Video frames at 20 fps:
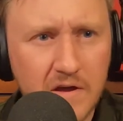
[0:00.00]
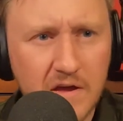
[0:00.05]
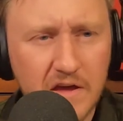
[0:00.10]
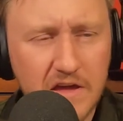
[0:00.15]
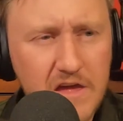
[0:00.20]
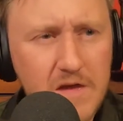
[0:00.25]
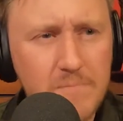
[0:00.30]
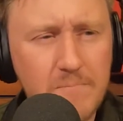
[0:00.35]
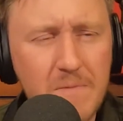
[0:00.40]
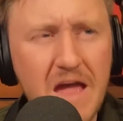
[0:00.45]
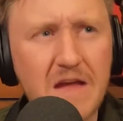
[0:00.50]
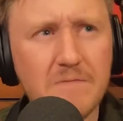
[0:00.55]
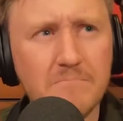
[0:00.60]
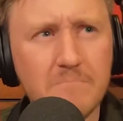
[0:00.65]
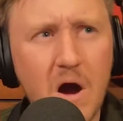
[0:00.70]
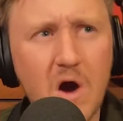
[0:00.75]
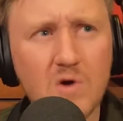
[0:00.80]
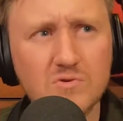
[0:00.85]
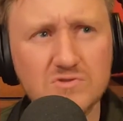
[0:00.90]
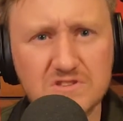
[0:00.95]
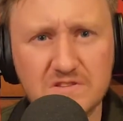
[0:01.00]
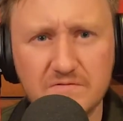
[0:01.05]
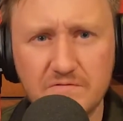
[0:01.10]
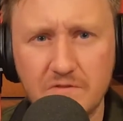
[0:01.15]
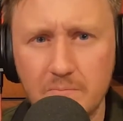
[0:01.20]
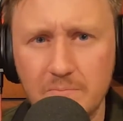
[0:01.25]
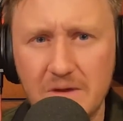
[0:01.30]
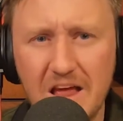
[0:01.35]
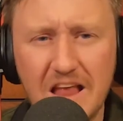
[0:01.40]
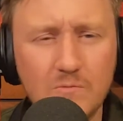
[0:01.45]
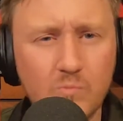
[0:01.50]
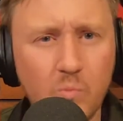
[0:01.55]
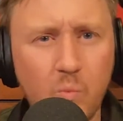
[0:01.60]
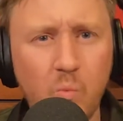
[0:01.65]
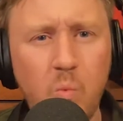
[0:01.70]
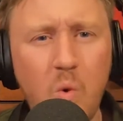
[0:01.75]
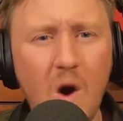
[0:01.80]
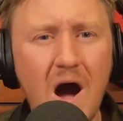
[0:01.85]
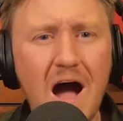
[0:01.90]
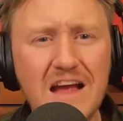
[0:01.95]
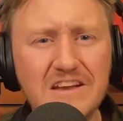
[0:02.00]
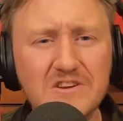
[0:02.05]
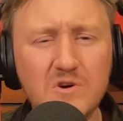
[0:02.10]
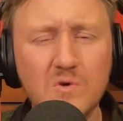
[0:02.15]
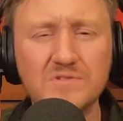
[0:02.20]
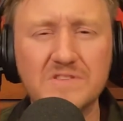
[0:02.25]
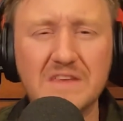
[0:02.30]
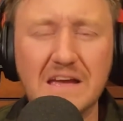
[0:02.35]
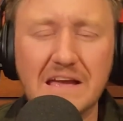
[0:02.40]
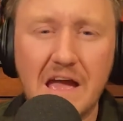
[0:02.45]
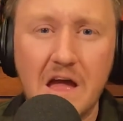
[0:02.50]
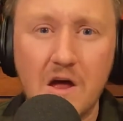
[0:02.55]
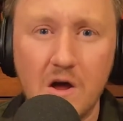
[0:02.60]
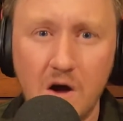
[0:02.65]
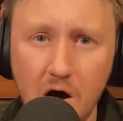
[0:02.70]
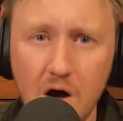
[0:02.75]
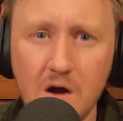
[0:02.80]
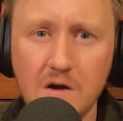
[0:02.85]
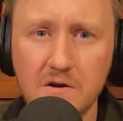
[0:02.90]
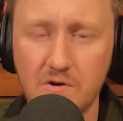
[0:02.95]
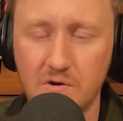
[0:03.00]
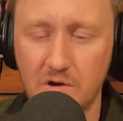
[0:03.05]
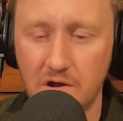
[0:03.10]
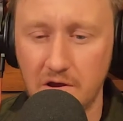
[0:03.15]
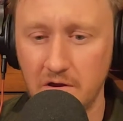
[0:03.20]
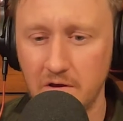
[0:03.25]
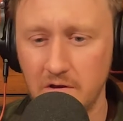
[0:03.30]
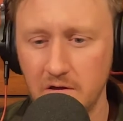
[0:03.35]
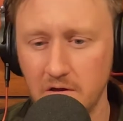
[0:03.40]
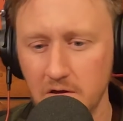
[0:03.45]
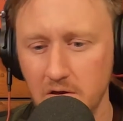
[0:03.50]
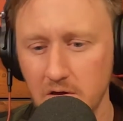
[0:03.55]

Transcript: He made most of them. And why don't they get hungry?